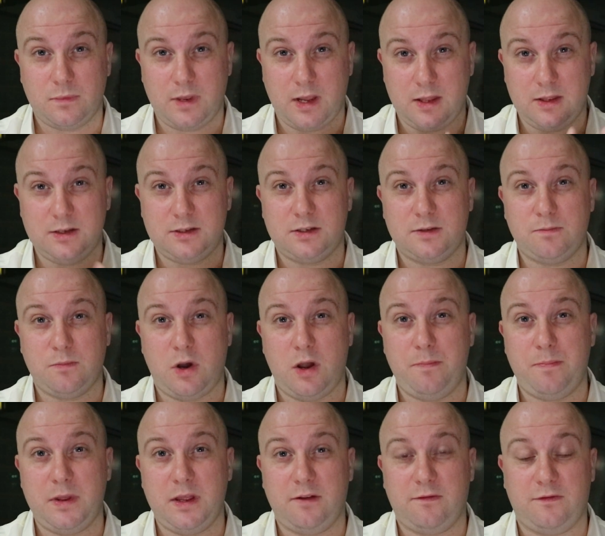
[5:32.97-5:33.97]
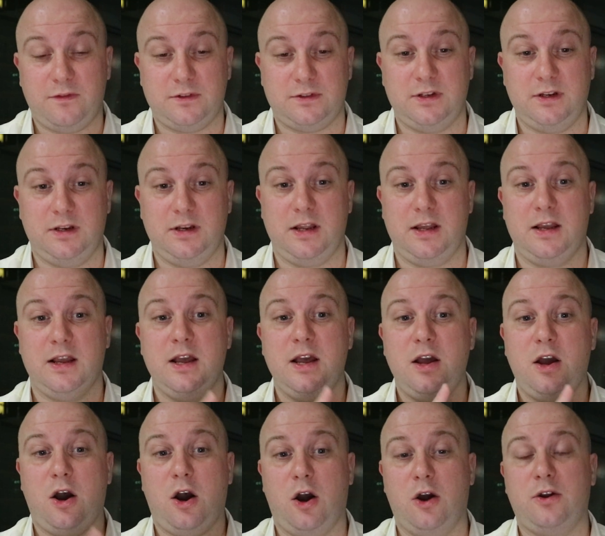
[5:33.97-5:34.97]
Now this is my pick for Sydney,
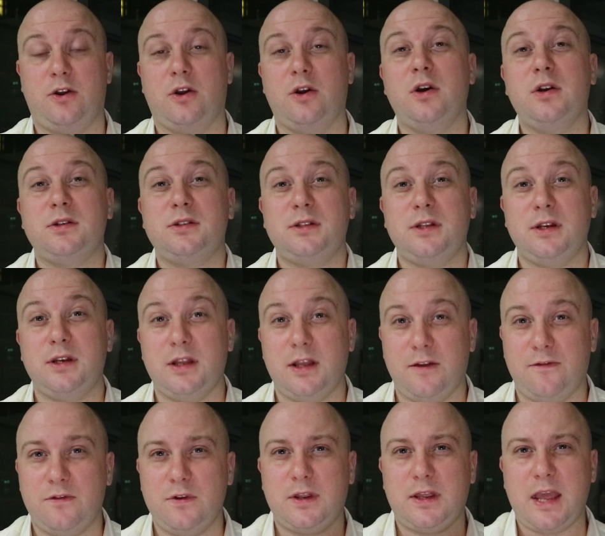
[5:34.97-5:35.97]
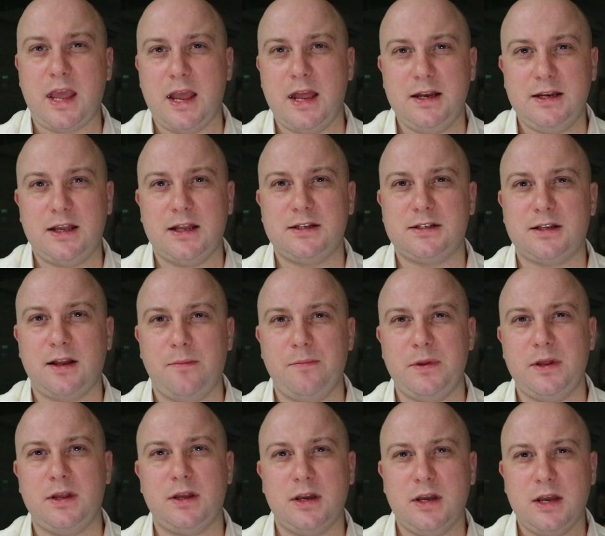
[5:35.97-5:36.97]
Oakhurst, Sydney. If you can get
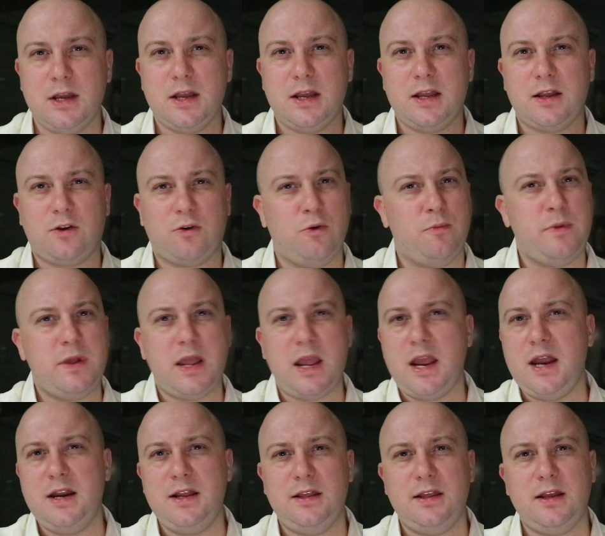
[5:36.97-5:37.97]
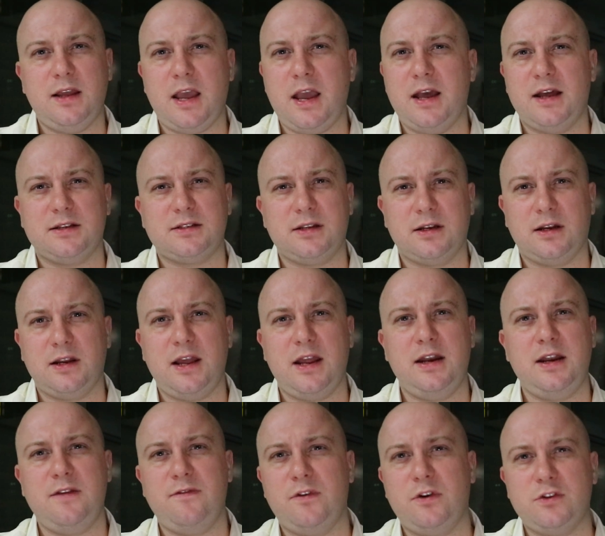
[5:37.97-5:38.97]
something, could be anything, house and
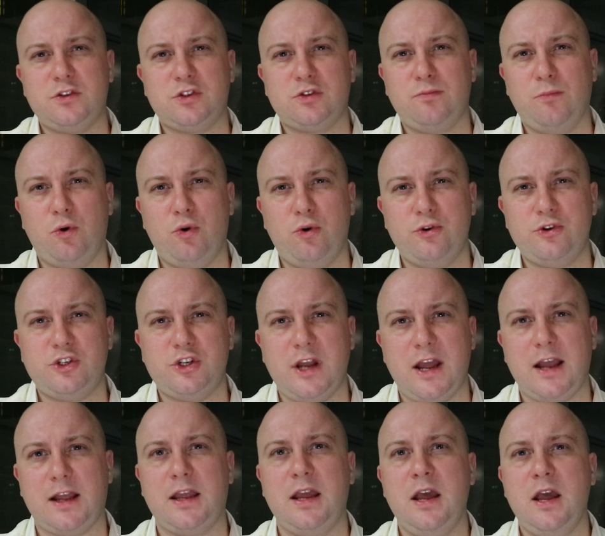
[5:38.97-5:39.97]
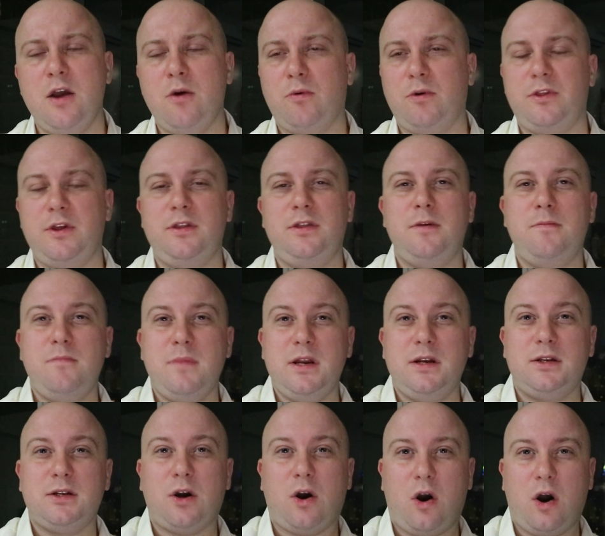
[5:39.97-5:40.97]
land, even a small shack within the
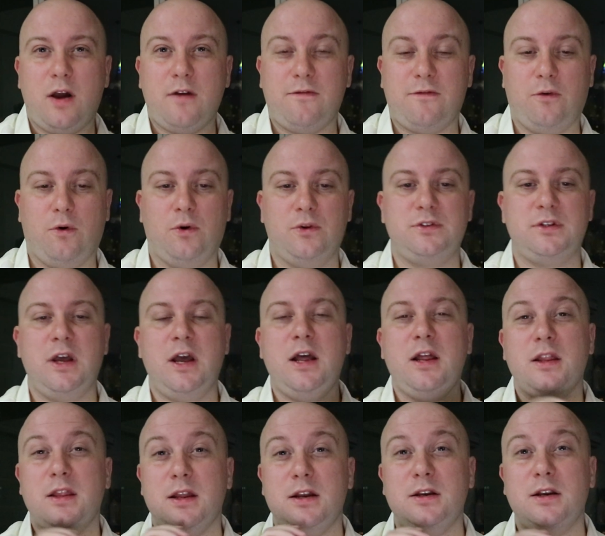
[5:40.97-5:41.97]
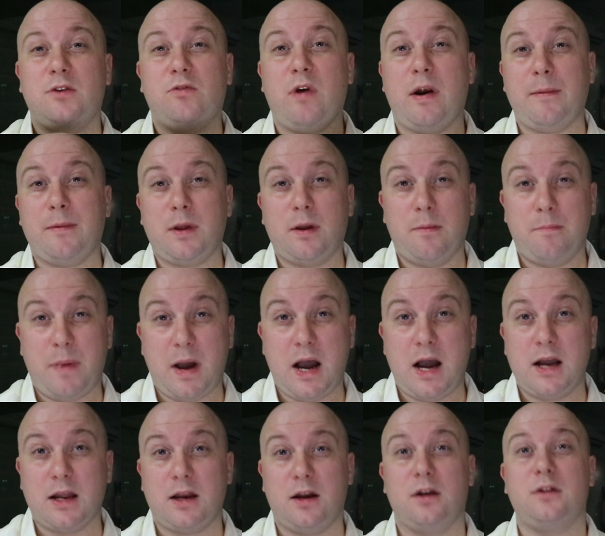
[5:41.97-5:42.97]
mid to high fours, then you're grabbing a
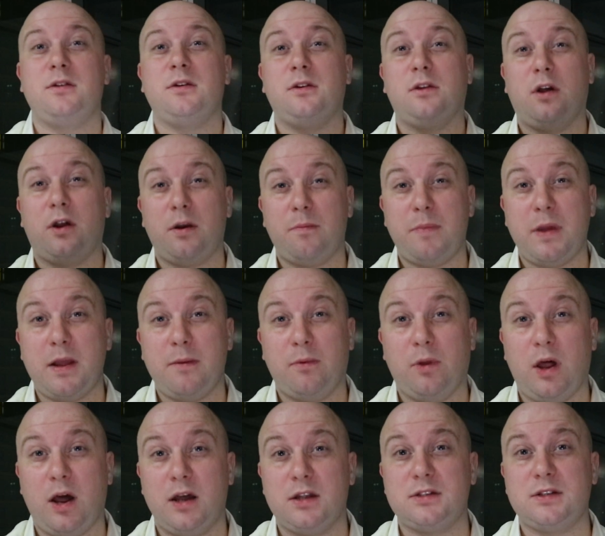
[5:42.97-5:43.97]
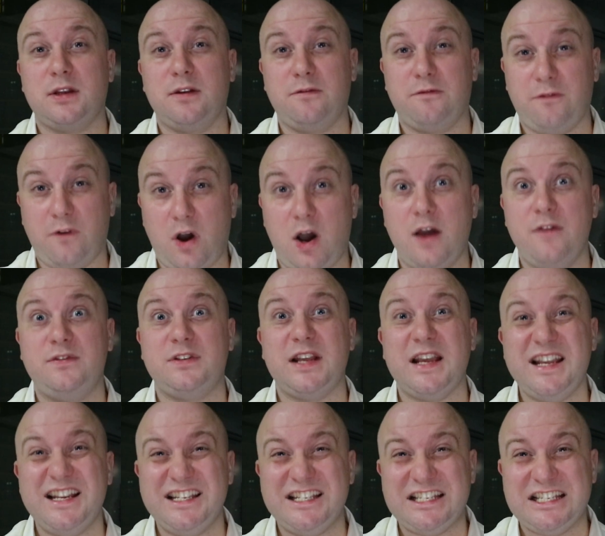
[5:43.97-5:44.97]
bargain. A lot of people asking 5s
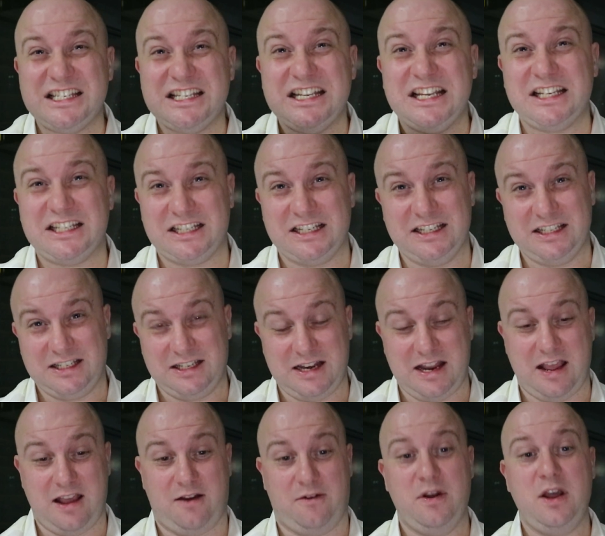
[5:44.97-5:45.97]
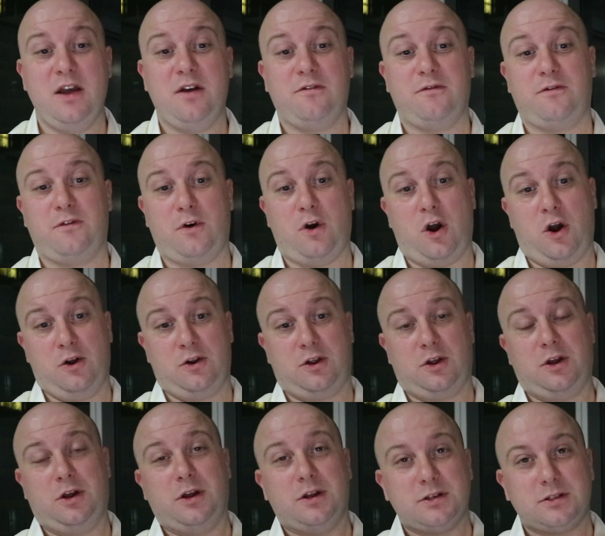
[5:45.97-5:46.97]
and 6s now for
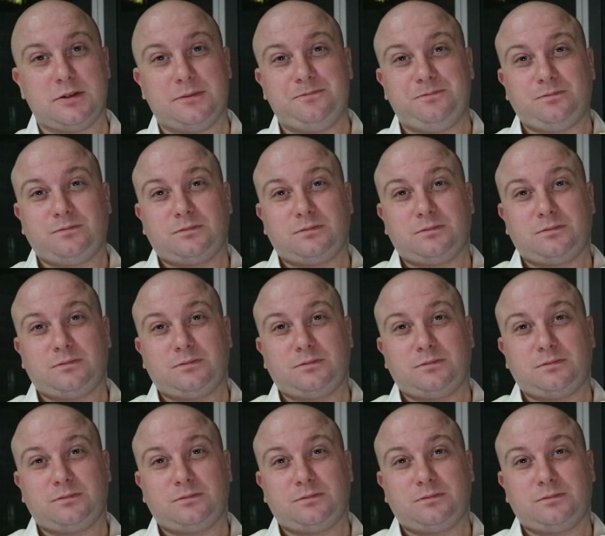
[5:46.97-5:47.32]
Oakhurst.